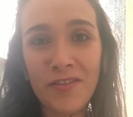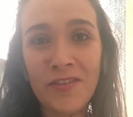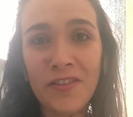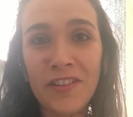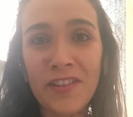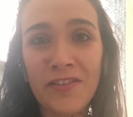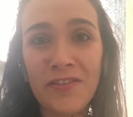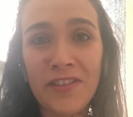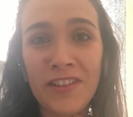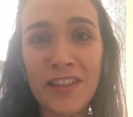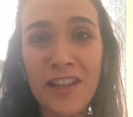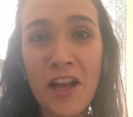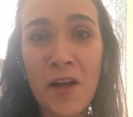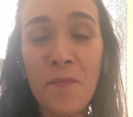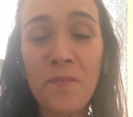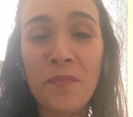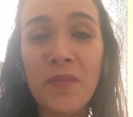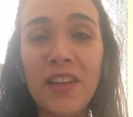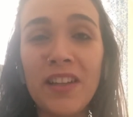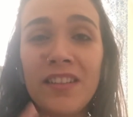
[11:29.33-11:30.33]
for
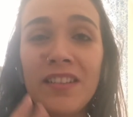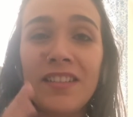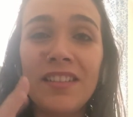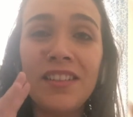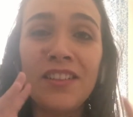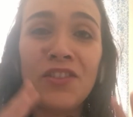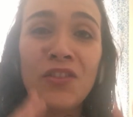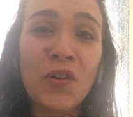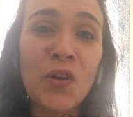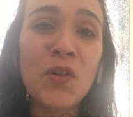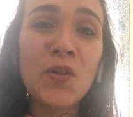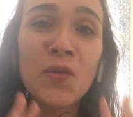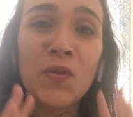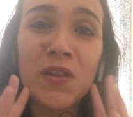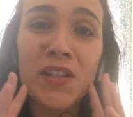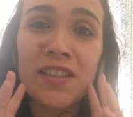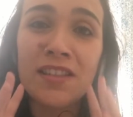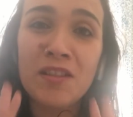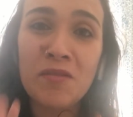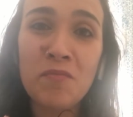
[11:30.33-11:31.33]
them, and it
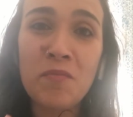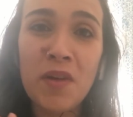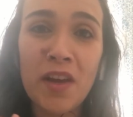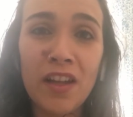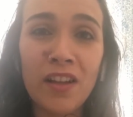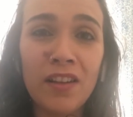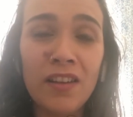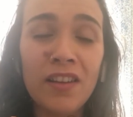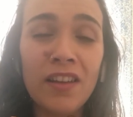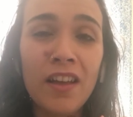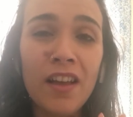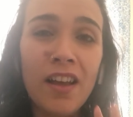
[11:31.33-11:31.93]
always depends